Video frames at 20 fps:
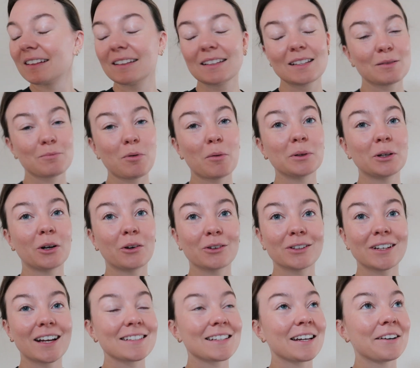It's probably not a
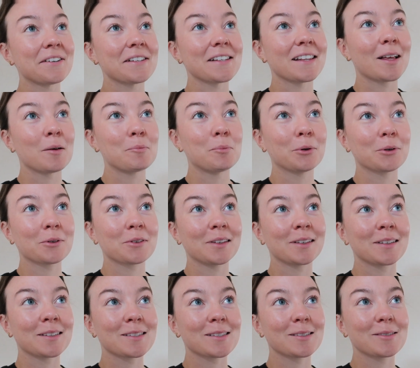good idea, is it, that I booked
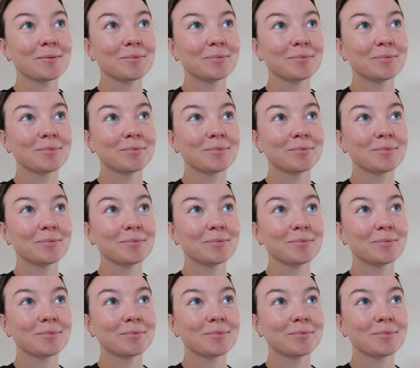this?